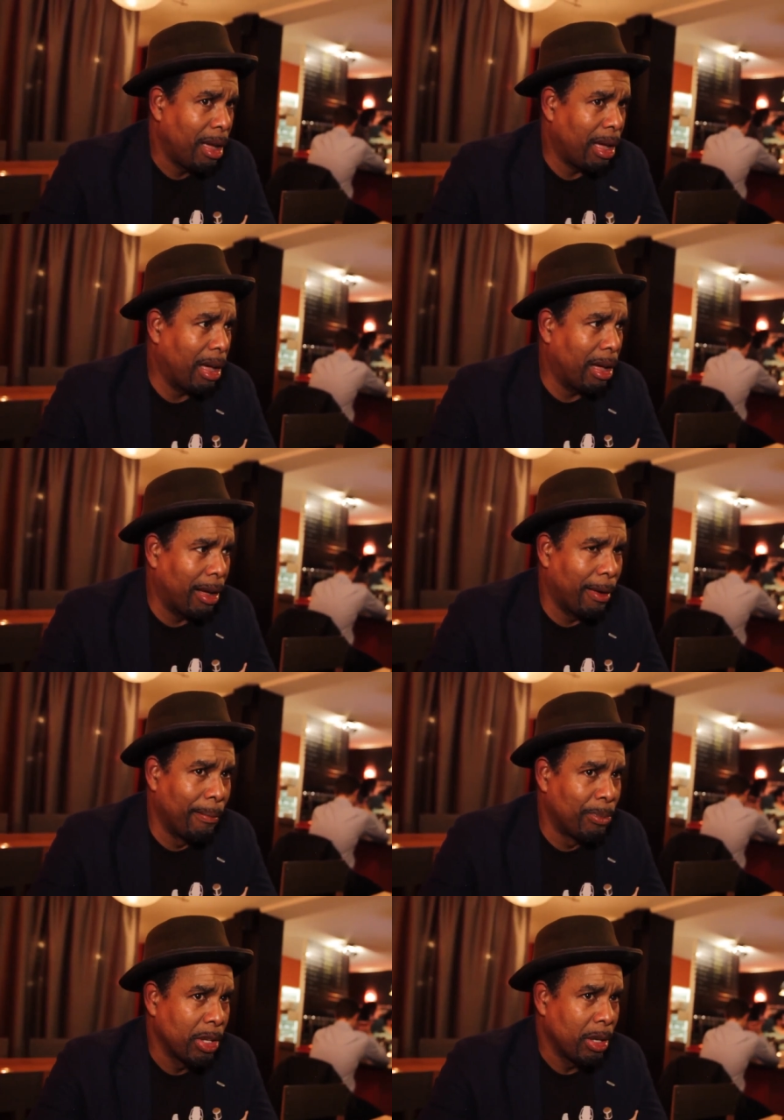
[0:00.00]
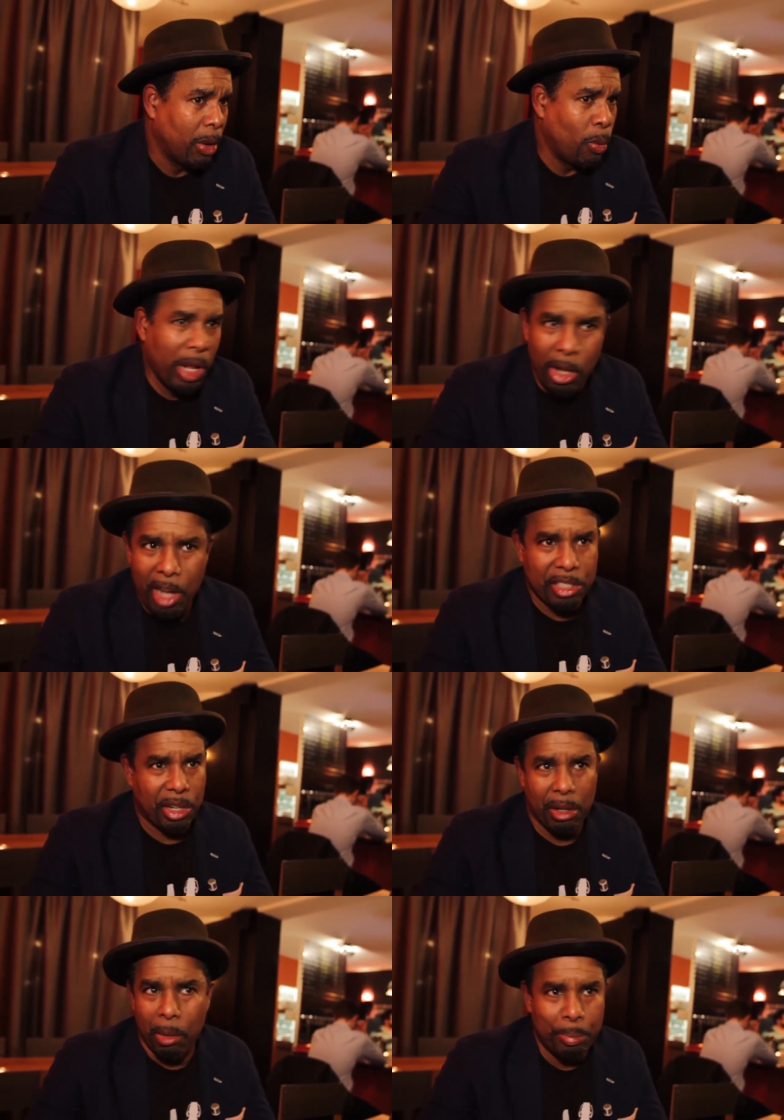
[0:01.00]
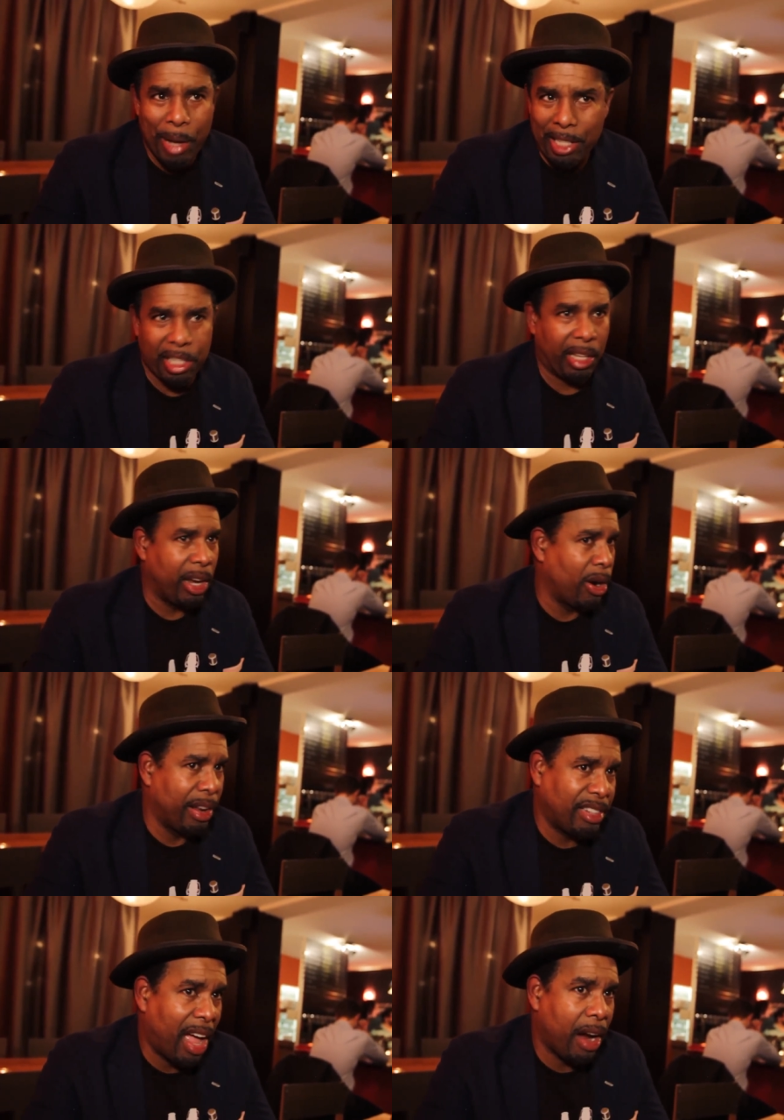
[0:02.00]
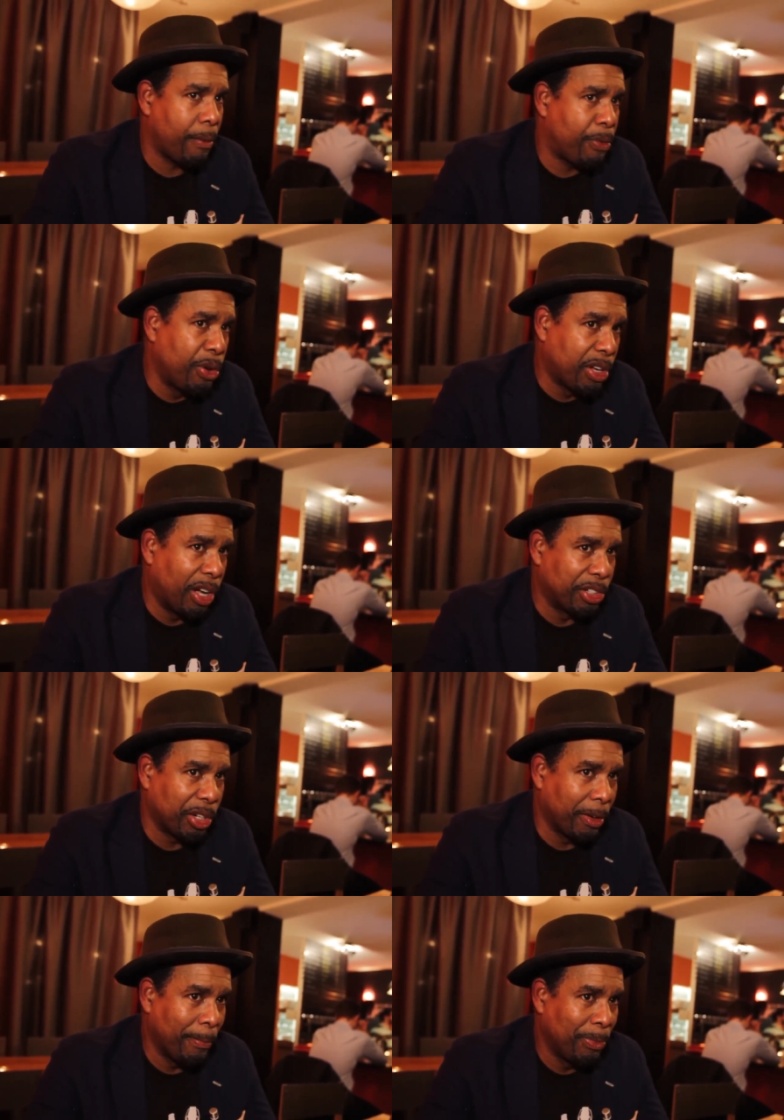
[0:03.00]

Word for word: Um, we lost uh, basically our entire food culture.